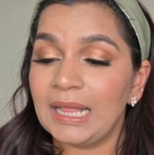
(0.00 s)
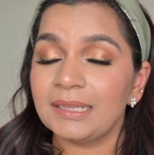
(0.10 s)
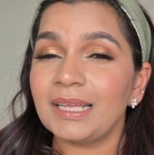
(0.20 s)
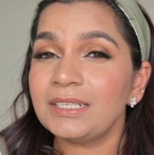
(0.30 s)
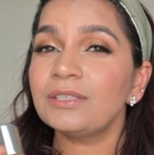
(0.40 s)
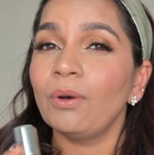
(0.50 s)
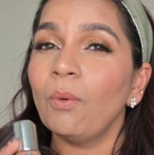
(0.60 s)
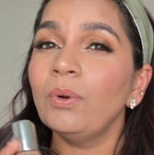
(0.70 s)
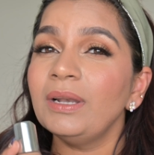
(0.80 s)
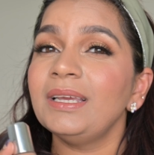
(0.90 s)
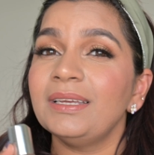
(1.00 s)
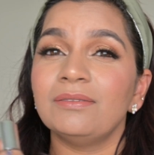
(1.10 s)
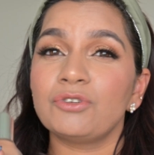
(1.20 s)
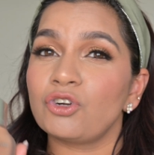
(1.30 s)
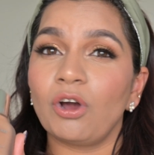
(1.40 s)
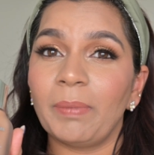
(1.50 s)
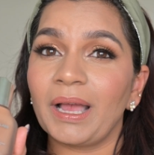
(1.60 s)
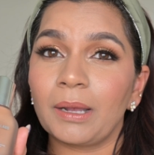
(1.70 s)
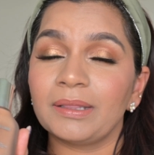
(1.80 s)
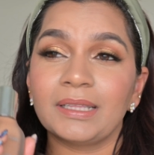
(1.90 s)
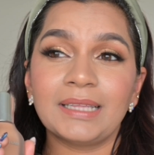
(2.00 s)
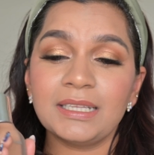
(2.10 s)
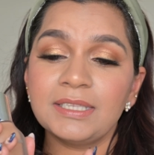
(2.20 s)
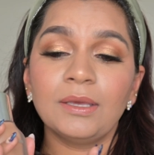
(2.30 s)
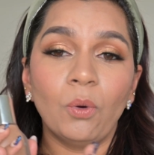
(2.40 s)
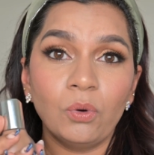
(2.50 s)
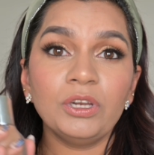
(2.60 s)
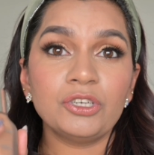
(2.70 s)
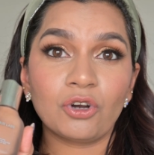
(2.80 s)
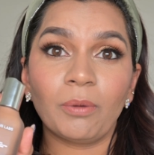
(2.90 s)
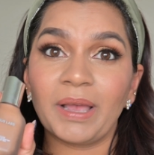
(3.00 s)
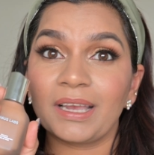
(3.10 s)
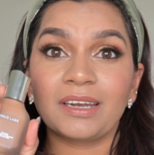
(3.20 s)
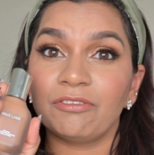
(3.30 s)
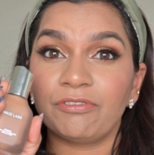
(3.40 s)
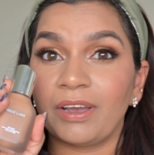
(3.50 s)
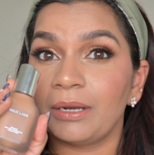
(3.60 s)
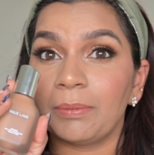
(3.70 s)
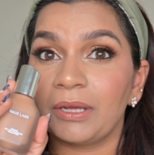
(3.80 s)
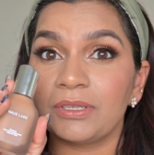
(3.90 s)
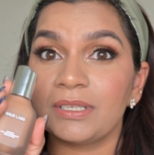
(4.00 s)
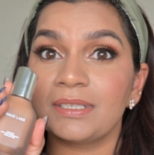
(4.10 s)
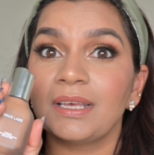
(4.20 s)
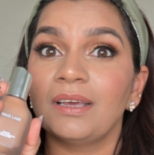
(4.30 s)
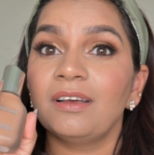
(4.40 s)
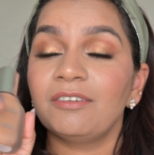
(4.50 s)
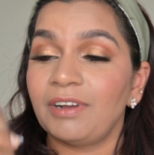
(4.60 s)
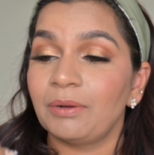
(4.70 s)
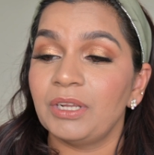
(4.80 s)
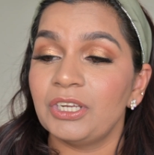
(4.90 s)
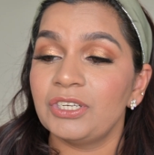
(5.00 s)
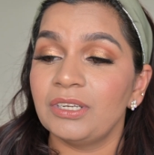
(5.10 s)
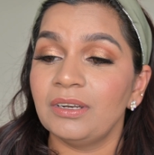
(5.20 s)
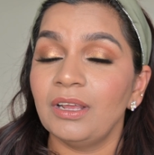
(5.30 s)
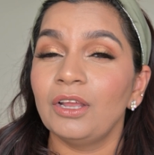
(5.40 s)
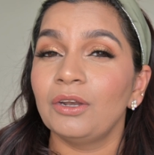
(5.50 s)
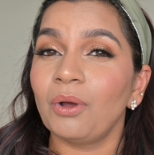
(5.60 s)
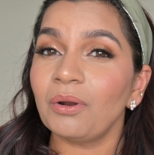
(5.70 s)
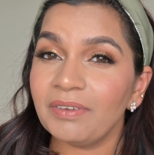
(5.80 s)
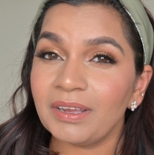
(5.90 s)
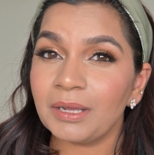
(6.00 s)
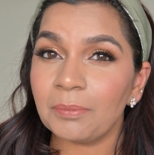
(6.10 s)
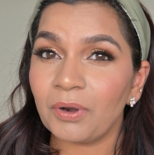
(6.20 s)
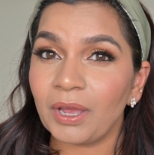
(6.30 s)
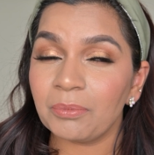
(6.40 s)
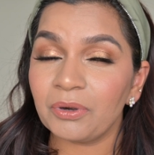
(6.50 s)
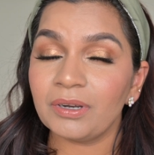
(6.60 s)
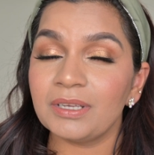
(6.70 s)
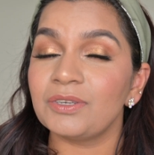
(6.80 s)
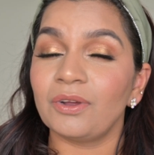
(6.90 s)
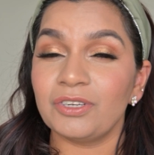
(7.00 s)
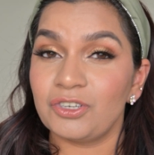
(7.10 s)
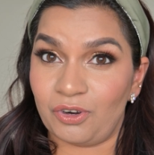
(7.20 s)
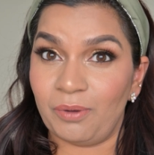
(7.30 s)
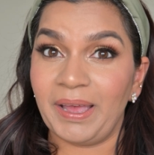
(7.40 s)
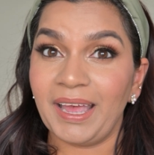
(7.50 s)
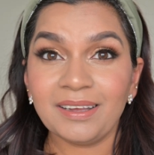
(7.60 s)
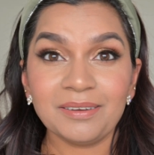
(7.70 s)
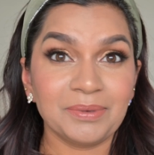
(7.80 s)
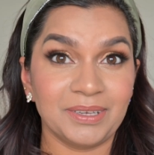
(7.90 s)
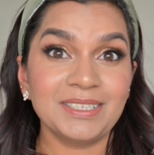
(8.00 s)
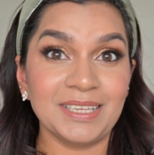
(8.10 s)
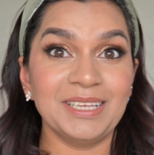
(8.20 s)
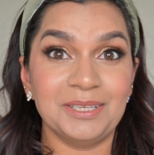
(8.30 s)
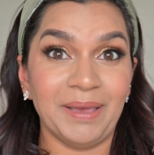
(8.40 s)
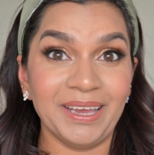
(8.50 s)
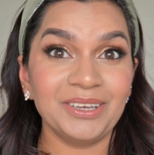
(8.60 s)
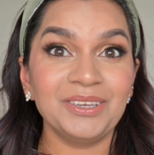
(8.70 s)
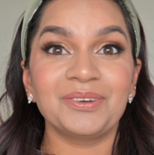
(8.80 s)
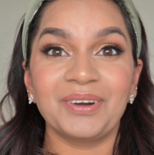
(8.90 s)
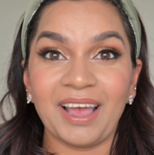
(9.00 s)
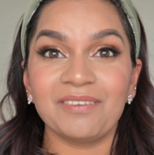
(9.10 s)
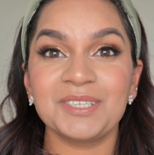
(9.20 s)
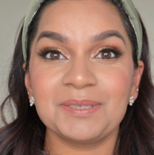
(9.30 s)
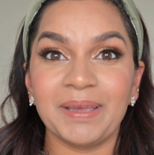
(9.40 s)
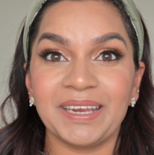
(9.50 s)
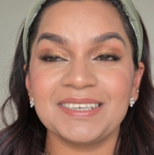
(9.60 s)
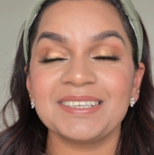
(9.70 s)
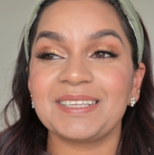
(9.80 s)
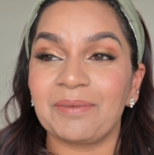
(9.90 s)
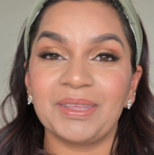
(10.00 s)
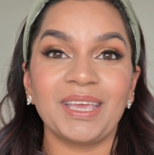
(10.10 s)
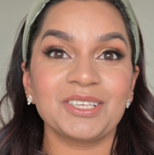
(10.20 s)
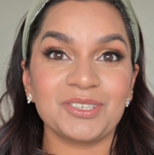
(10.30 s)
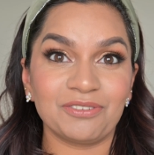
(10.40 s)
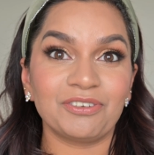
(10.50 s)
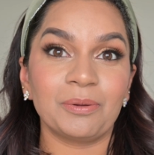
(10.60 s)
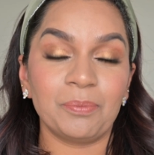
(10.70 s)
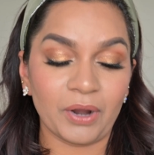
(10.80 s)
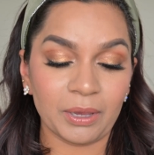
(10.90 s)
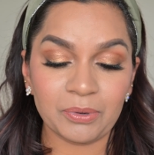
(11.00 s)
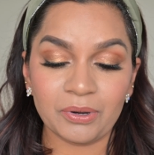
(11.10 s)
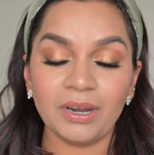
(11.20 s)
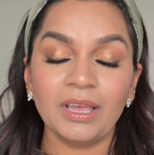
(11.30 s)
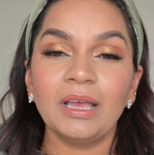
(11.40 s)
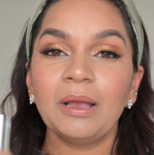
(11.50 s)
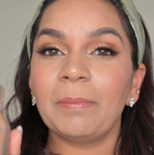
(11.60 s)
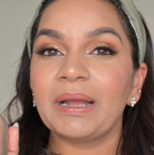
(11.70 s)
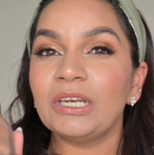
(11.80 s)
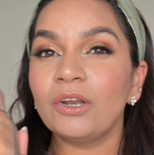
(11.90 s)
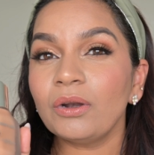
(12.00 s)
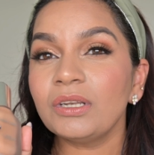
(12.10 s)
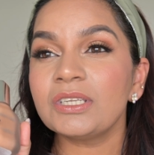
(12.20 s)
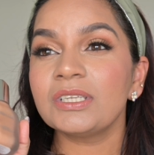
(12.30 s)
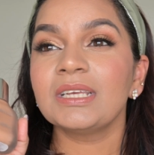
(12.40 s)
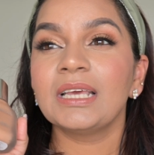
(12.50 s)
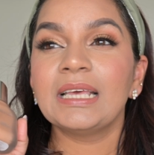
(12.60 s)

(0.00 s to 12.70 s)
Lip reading: That's the only drawback, I think. That's the only drawback I can find about this foundation. Not wearing a primer is not a drawback. It's better. You don't have to spend something extra for a primer, but not